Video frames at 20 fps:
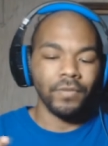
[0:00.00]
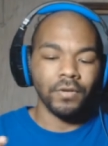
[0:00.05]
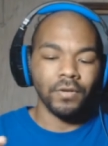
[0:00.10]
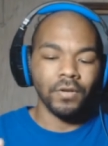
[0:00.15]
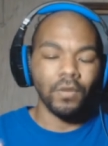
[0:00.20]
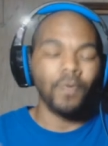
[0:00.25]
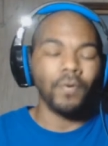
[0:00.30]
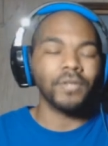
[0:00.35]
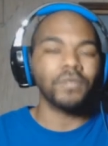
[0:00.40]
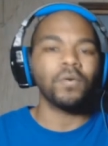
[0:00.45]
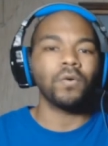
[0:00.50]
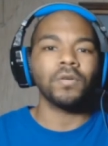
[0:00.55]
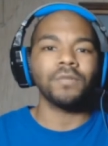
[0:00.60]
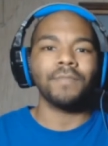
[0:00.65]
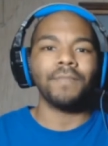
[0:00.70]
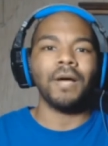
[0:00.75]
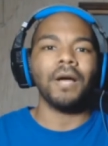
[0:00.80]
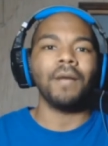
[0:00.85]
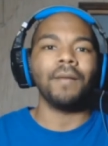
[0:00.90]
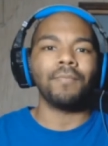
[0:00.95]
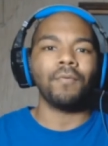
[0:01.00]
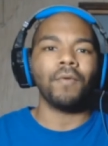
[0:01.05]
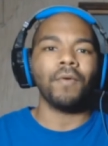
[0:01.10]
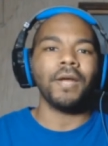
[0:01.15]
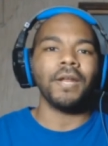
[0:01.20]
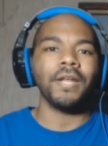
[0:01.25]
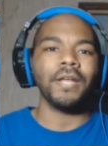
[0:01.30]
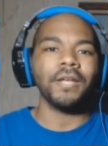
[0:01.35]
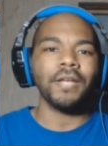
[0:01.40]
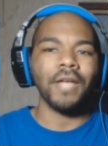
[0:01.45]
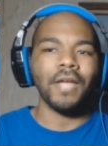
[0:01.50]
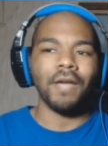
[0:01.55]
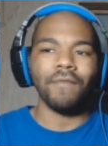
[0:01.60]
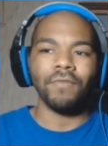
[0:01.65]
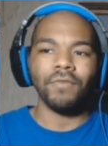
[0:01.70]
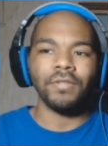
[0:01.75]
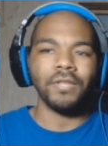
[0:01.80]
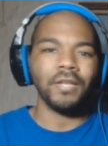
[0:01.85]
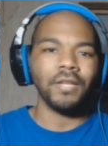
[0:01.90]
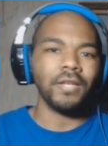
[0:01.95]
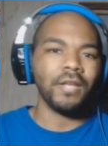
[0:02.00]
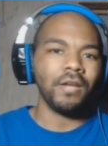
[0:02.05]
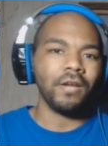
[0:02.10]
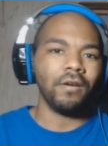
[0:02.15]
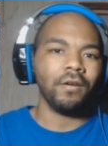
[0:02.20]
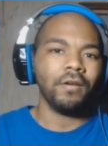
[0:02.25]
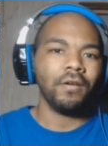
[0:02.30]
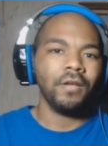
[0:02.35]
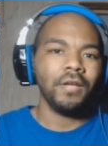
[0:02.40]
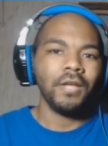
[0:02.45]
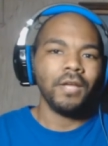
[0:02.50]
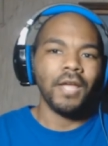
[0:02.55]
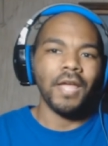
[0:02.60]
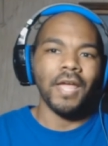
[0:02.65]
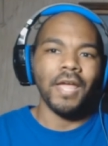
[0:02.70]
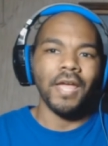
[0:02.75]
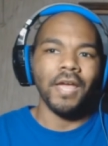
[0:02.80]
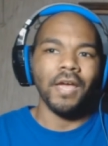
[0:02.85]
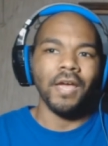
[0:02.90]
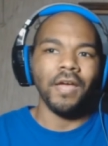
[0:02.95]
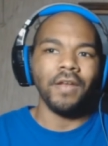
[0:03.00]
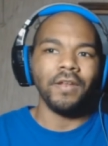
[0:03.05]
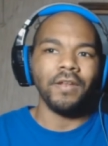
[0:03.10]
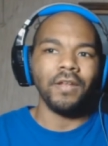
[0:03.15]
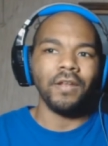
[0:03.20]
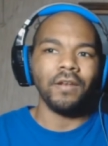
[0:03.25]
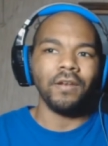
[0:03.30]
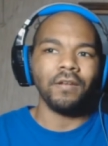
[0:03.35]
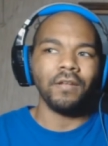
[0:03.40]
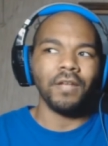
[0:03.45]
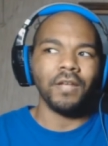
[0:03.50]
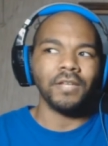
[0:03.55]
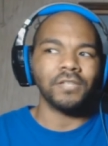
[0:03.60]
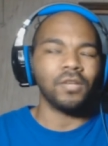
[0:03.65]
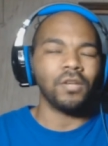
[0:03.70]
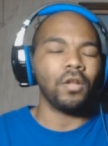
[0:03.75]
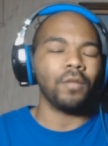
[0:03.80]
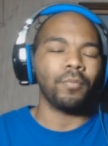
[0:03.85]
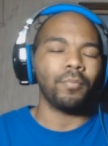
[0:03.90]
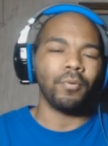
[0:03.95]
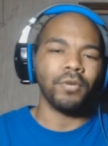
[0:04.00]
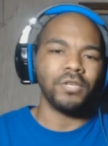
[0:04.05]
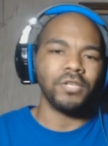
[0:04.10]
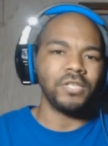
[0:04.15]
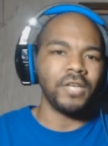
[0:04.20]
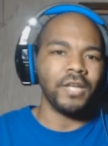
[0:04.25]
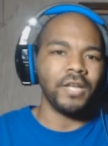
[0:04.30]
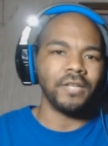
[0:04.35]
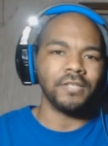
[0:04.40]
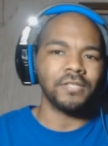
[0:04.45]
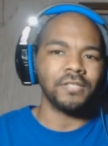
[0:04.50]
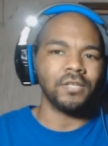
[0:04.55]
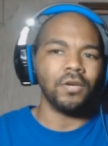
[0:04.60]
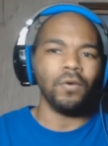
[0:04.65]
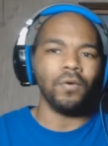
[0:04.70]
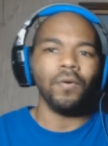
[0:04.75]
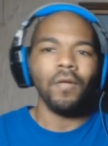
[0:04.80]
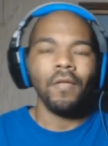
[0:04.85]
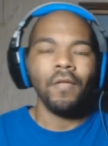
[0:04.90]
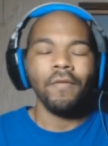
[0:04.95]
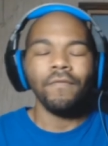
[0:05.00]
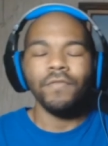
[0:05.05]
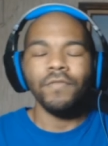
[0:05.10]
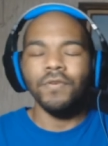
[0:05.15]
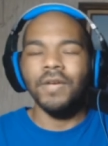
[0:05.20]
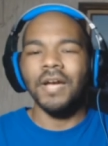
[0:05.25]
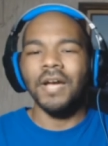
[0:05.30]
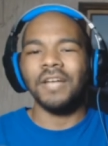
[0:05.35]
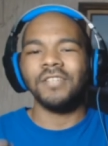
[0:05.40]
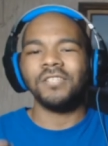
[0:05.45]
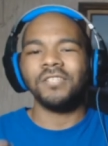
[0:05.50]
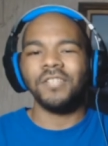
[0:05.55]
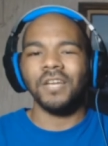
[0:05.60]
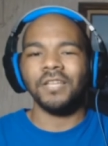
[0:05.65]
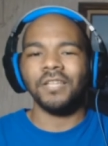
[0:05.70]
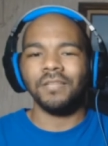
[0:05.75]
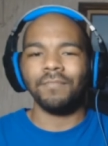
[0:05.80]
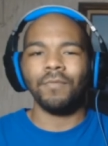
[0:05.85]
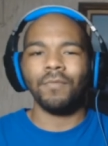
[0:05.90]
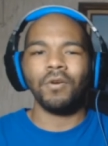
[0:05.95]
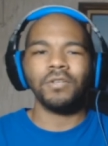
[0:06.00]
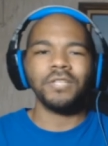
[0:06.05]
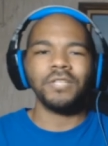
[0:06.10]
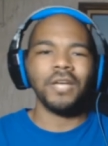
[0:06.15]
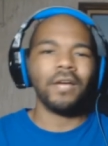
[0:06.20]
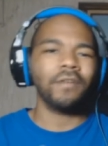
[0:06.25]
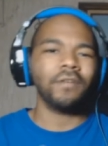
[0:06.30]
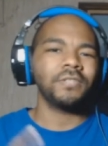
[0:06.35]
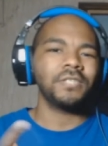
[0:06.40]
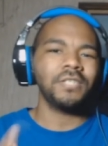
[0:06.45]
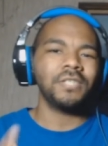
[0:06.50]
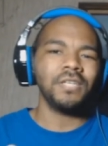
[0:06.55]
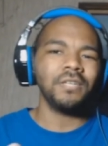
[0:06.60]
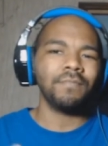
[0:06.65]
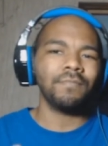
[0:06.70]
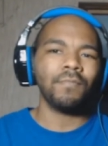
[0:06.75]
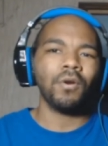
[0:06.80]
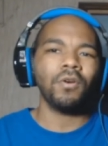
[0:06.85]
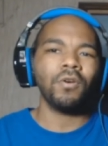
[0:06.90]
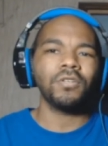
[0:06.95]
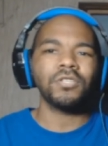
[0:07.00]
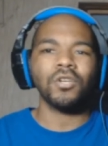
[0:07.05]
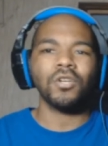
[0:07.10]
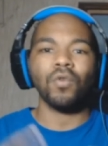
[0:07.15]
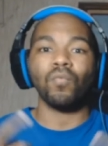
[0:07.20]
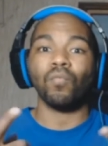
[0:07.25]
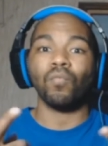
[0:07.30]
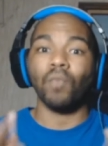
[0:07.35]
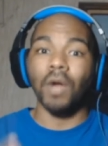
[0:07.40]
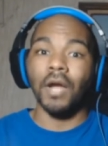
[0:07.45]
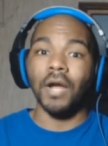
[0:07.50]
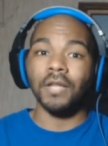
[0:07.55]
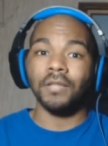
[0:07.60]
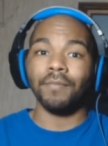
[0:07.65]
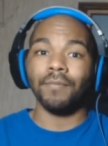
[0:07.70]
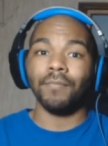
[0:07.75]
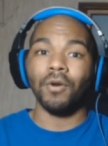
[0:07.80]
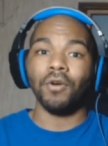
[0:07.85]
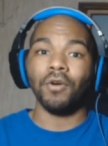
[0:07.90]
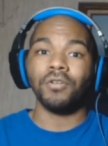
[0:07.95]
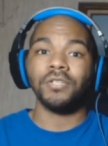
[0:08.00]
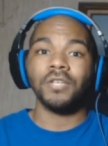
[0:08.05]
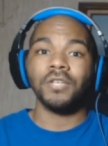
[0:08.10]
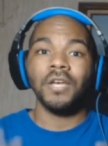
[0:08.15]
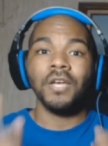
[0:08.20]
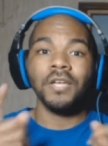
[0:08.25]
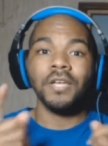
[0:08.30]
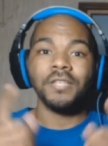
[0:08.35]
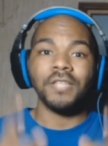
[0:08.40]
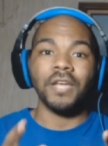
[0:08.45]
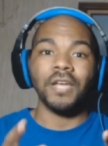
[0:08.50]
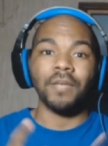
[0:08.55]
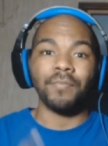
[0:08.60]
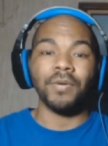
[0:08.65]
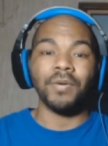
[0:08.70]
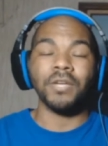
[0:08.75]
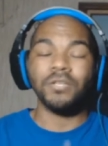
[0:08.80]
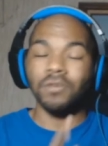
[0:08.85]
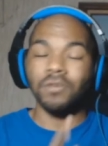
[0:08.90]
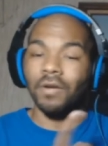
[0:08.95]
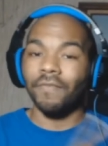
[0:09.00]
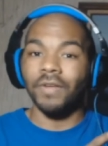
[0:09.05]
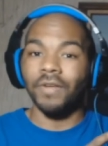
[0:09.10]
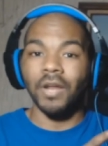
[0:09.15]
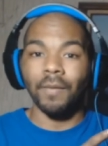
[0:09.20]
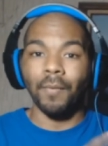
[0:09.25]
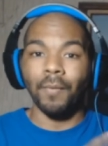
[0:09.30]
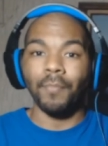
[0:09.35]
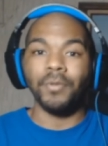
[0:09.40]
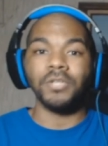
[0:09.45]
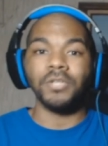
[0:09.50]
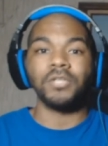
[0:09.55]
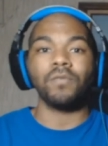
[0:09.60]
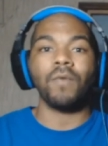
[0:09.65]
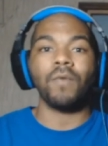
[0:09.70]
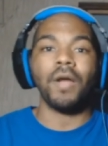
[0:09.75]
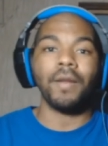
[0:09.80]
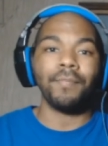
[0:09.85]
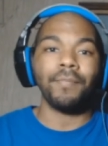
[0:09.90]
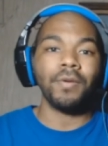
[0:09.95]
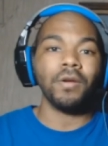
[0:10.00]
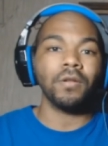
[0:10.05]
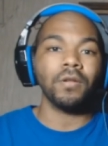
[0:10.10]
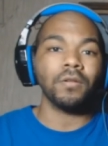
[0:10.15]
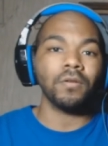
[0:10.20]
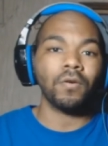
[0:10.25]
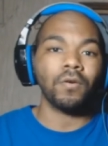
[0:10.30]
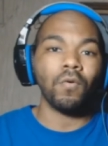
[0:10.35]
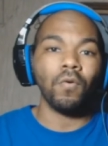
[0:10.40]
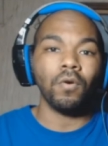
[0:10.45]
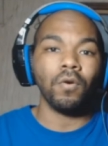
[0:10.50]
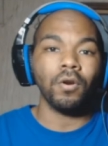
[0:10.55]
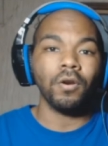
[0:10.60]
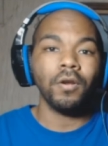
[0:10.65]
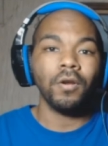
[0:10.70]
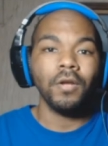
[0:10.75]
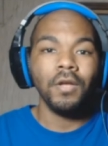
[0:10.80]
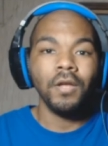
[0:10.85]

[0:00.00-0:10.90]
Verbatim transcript: going towards my upgrading everything here, and it's all appreciated. So you guys check the merch out, see the merch, rock the merch, take a picture of it. I'm gonna put you right up here in the corner